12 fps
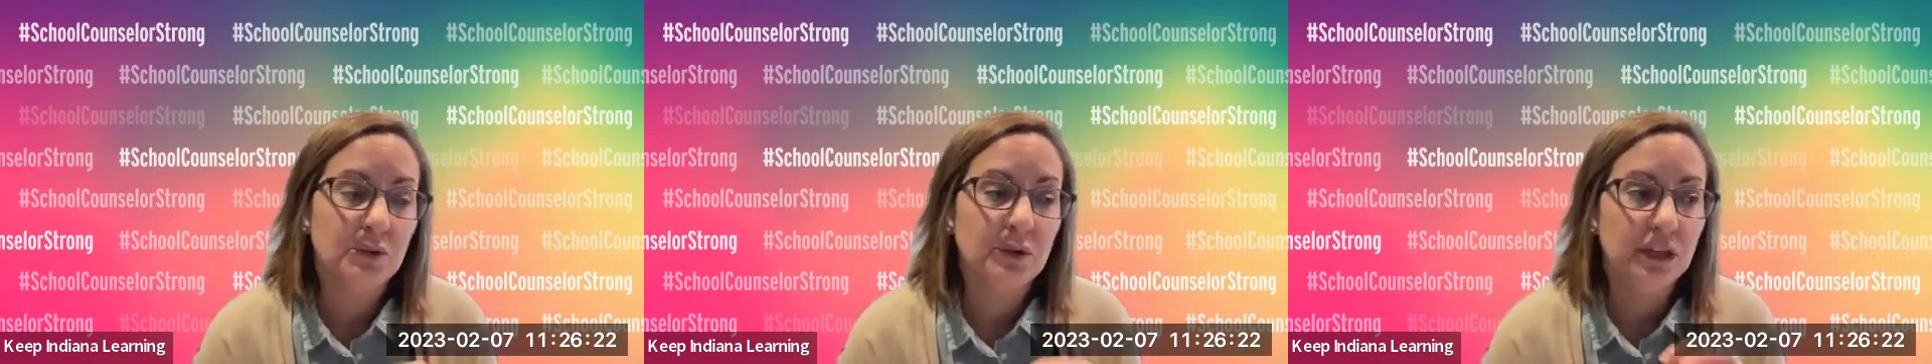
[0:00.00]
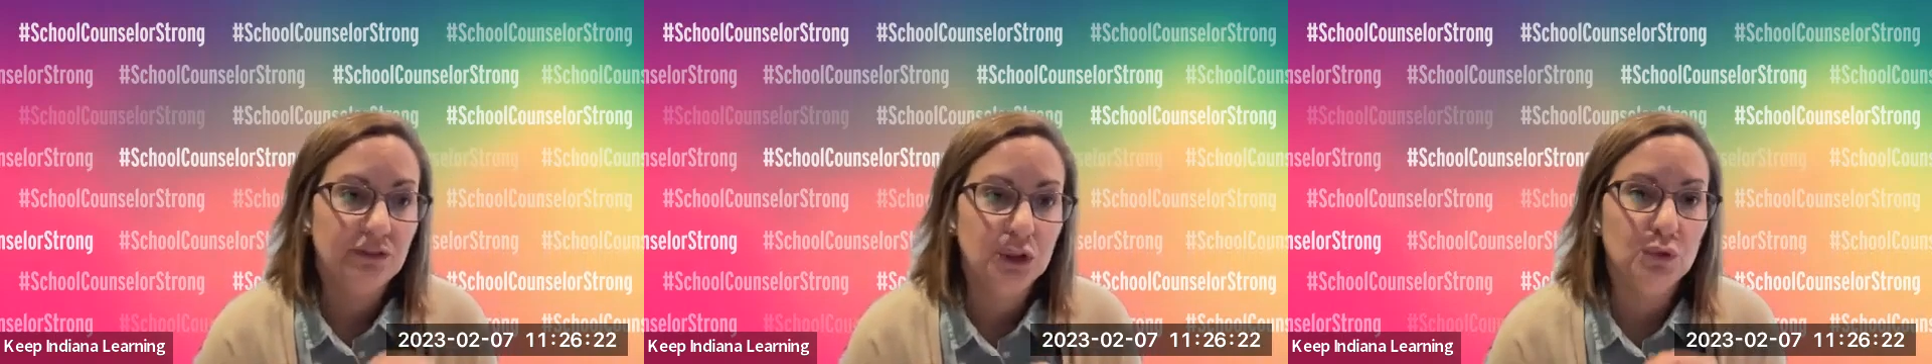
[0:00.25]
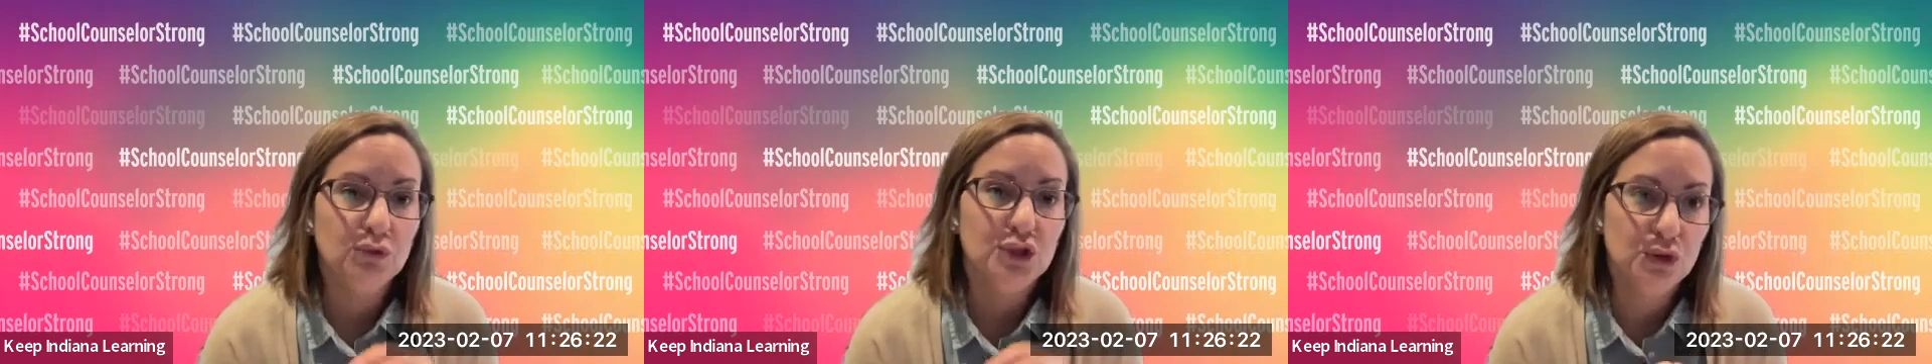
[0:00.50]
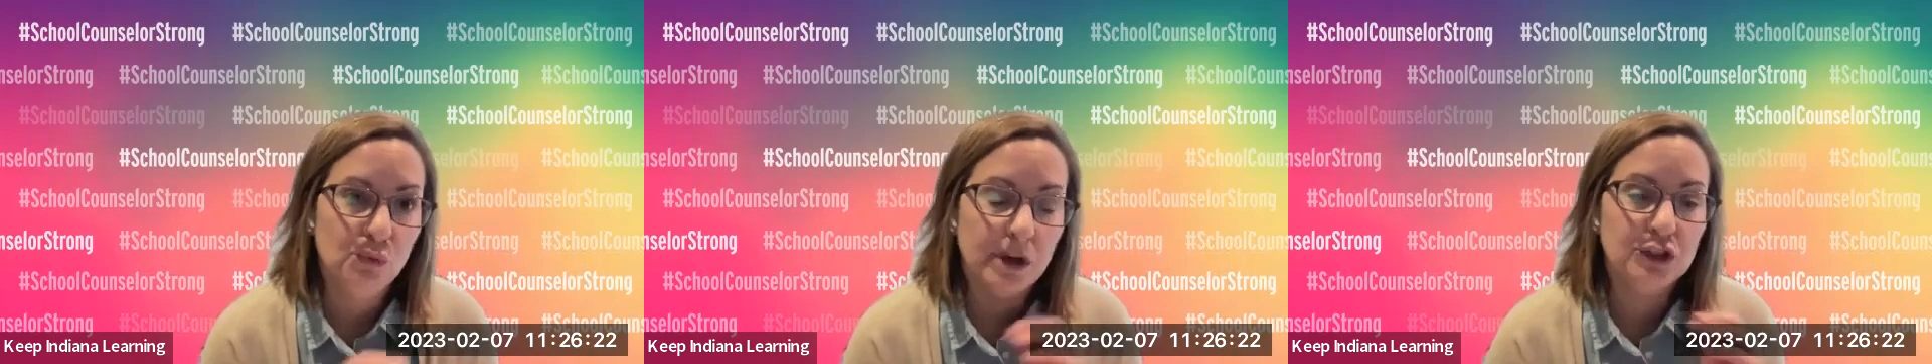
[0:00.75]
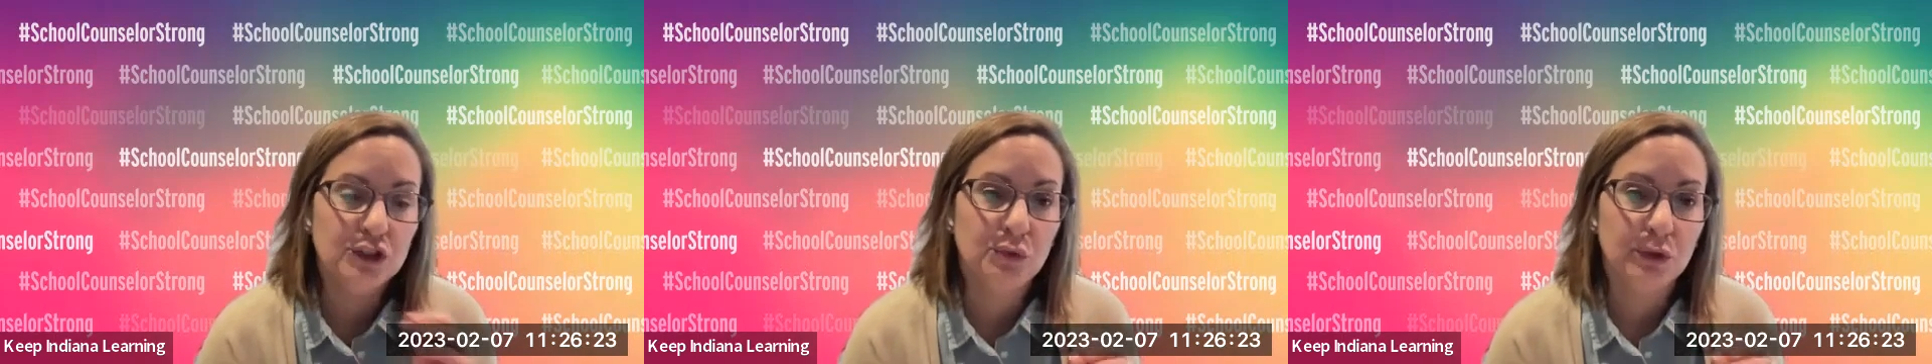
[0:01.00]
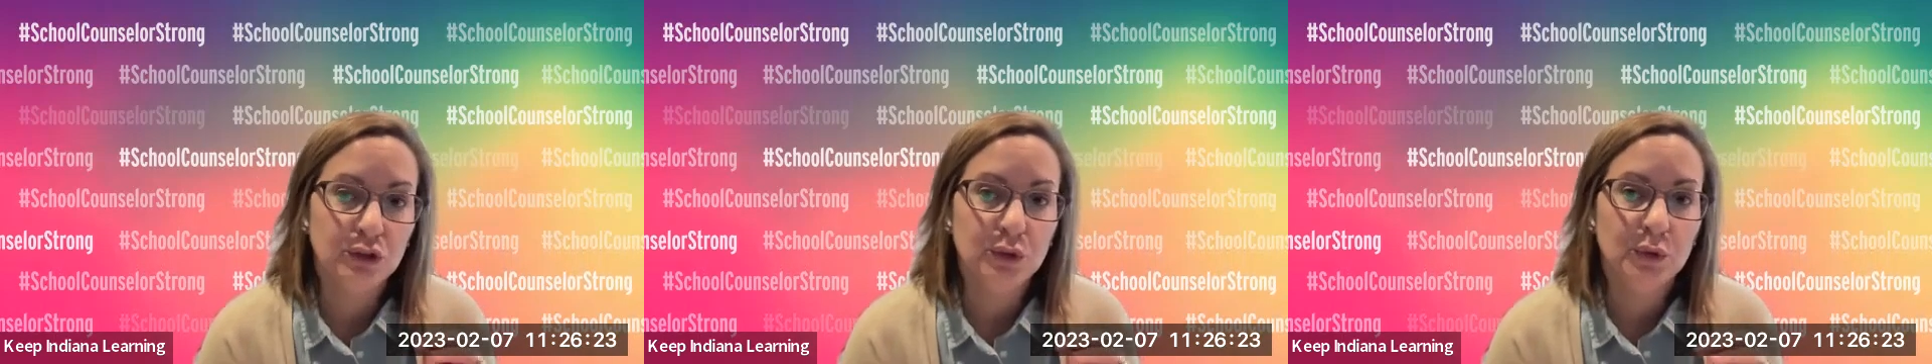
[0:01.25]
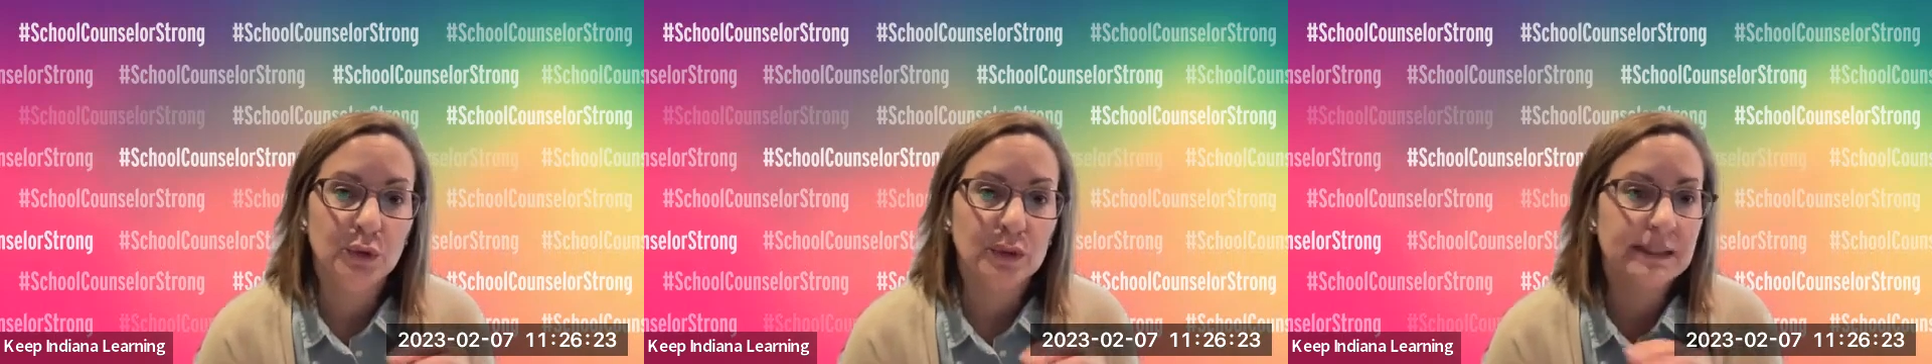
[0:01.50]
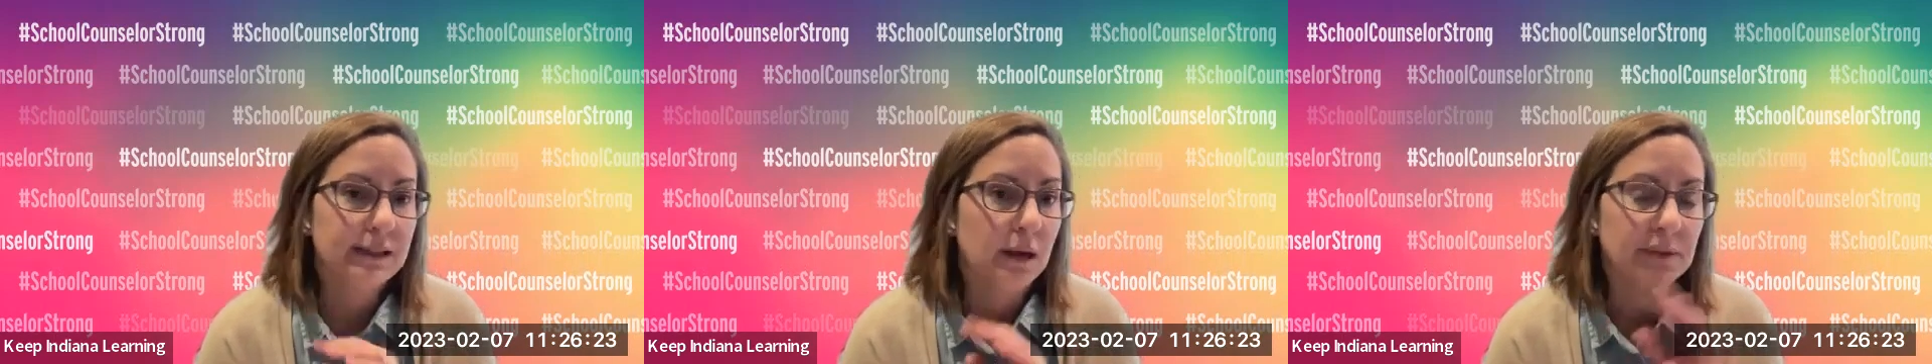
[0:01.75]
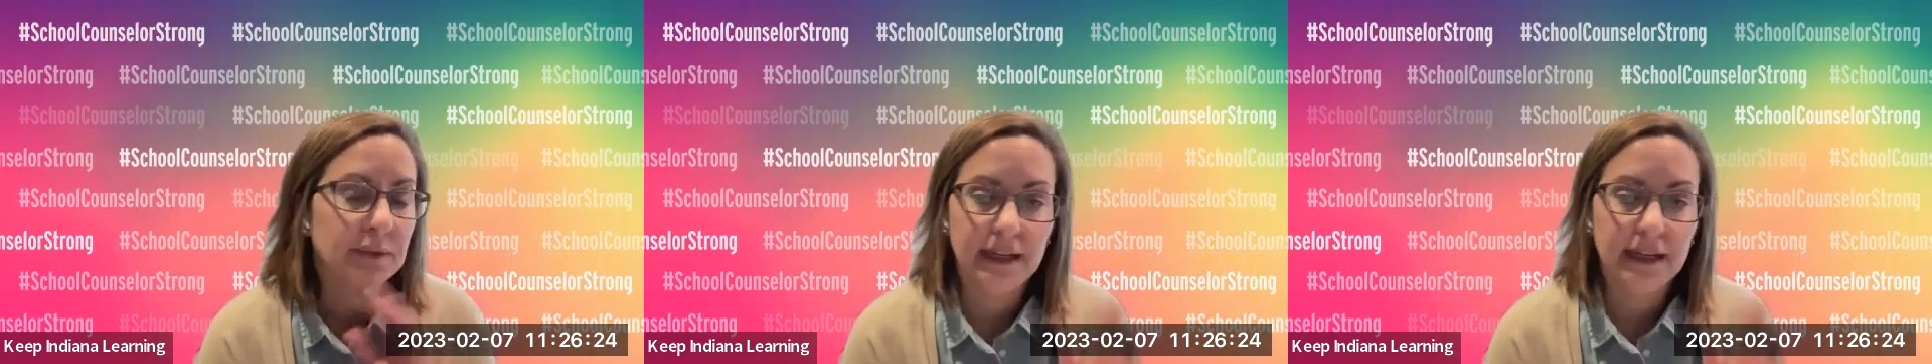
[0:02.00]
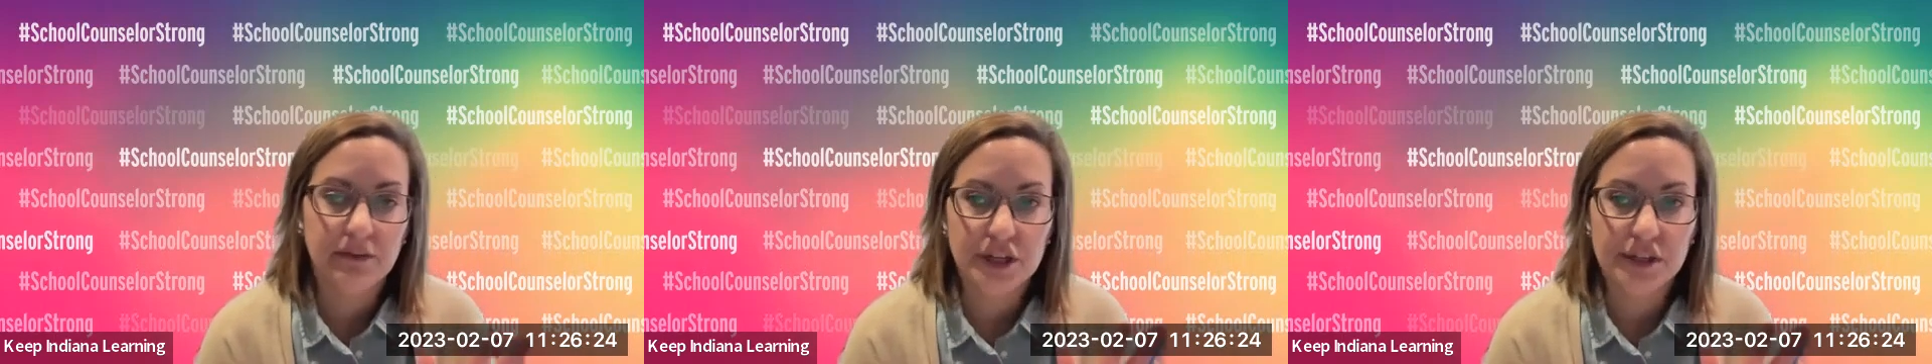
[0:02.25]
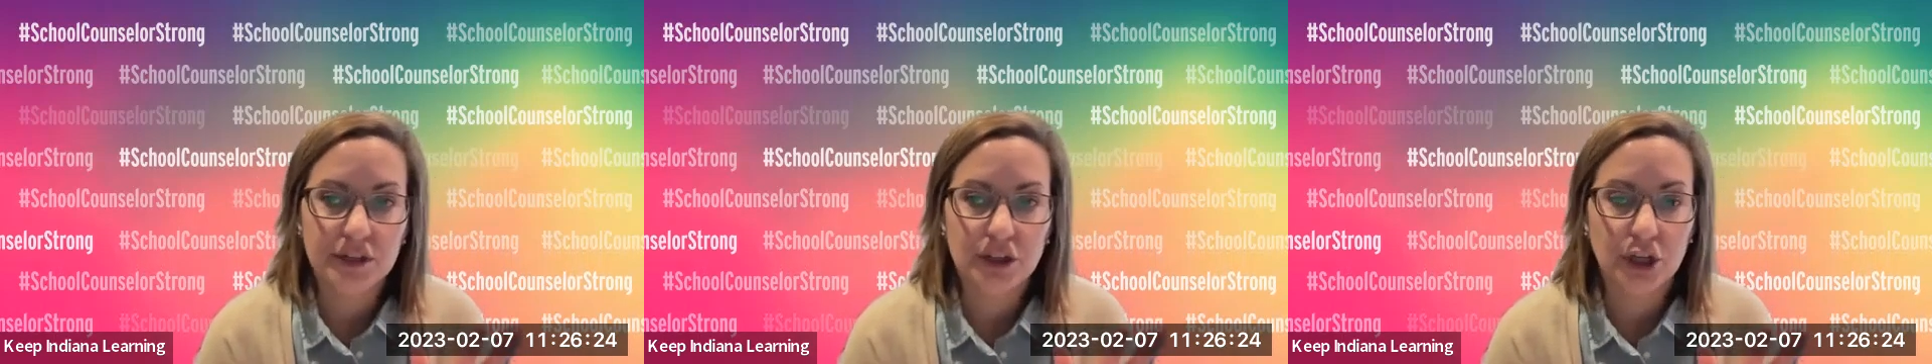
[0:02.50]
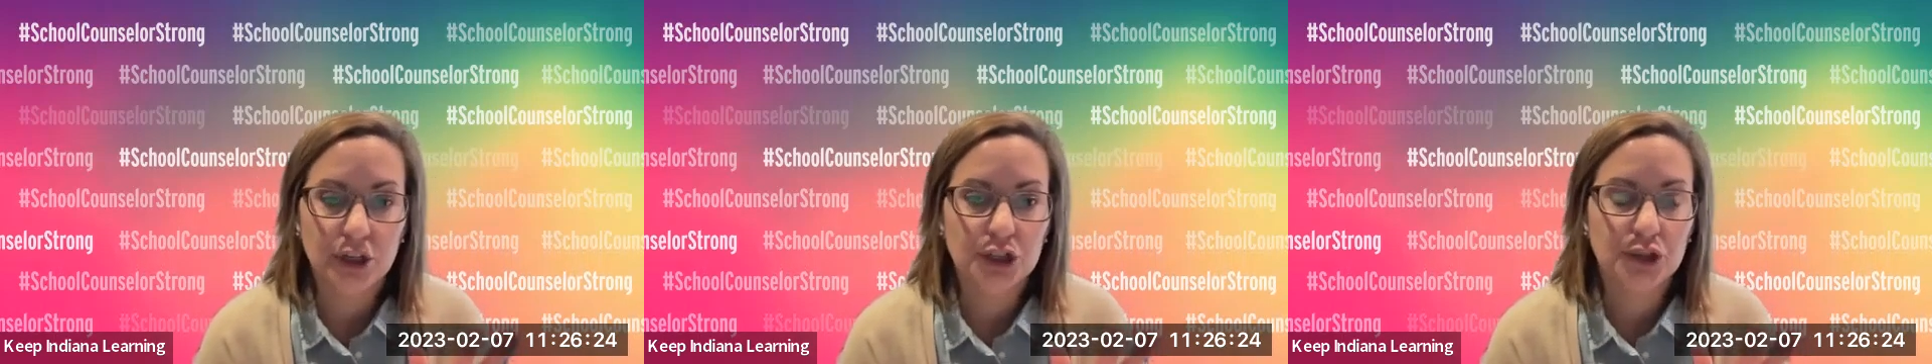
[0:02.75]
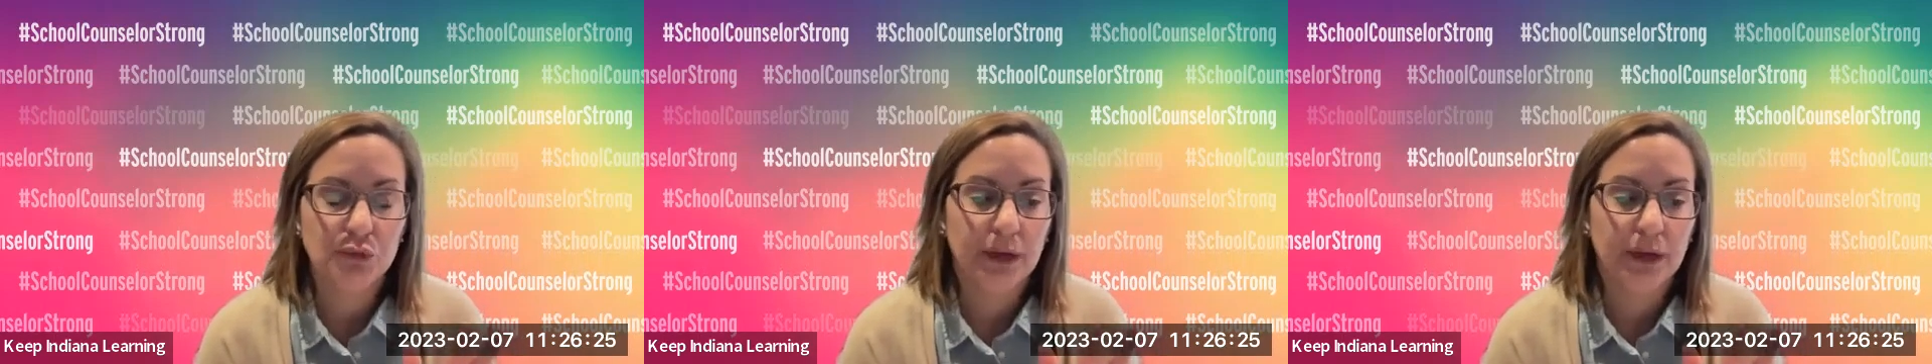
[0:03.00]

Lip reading: So if you do want to include some kind of research